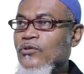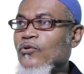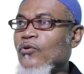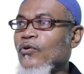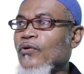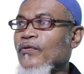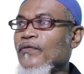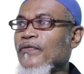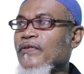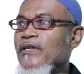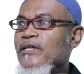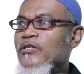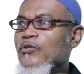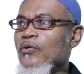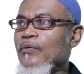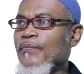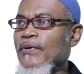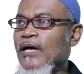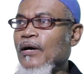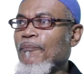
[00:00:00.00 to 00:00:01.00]
So
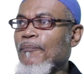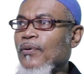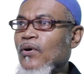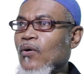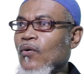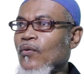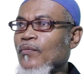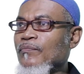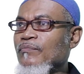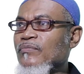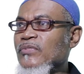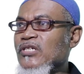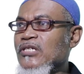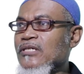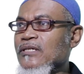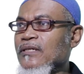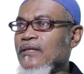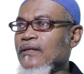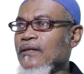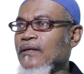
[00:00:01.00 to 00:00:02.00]
this will be a
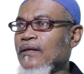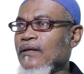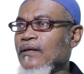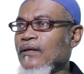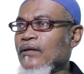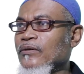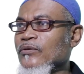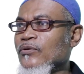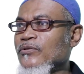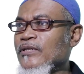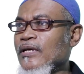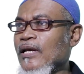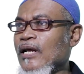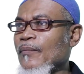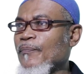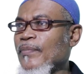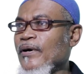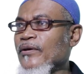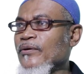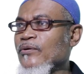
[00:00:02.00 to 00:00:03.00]
prompt to
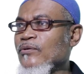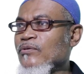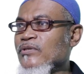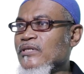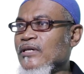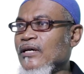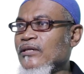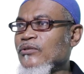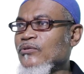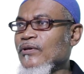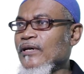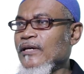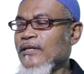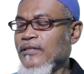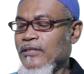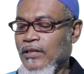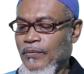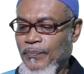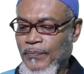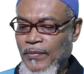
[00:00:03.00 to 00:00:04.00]
tell up a user to
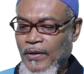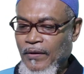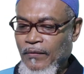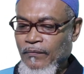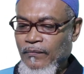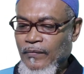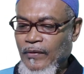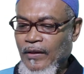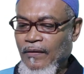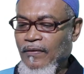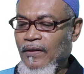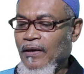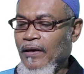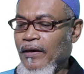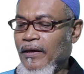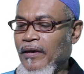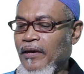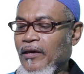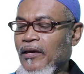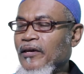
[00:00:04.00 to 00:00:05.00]
enter
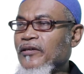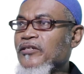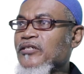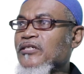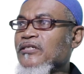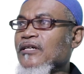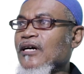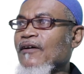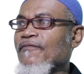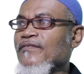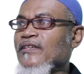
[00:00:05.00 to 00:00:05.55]
their age.